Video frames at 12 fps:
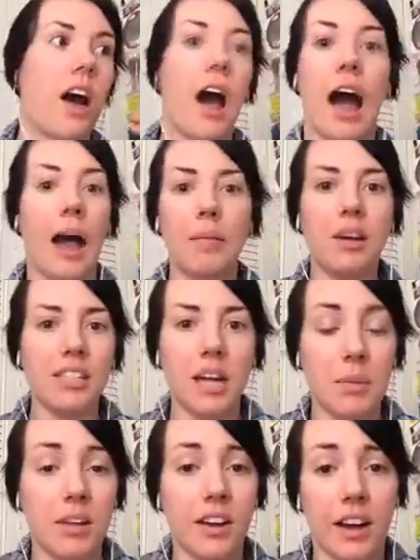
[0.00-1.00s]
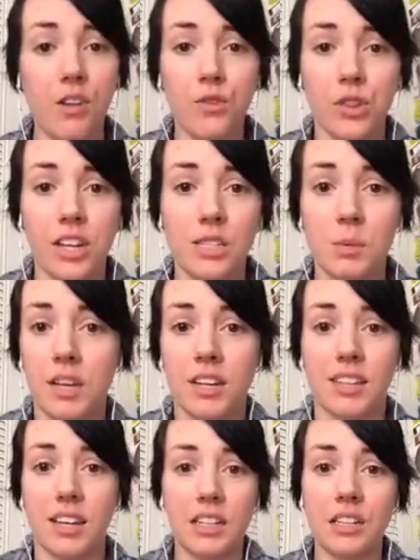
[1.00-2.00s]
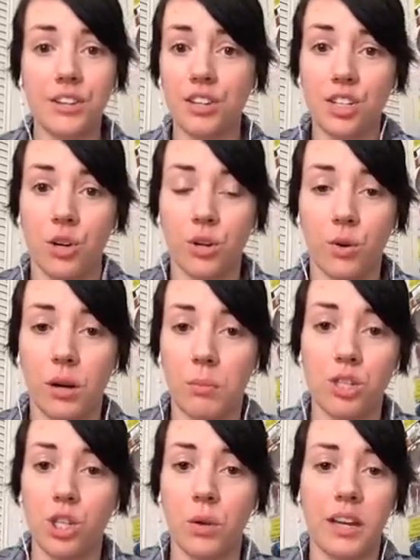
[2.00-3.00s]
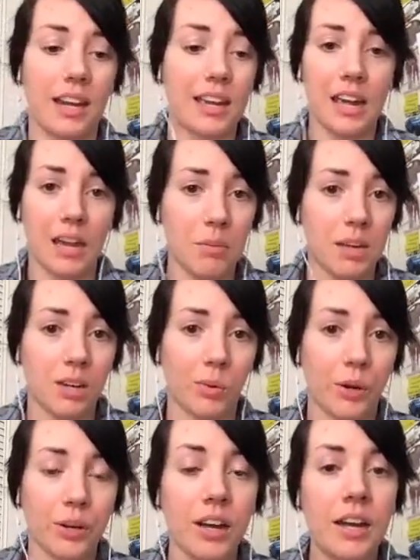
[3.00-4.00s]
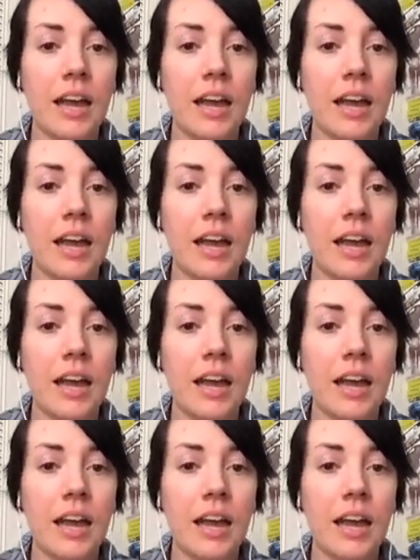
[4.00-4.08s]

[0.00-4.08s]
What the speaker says: I must not be cut out for this because I clearly don't know what I'm doing and I can't make it work.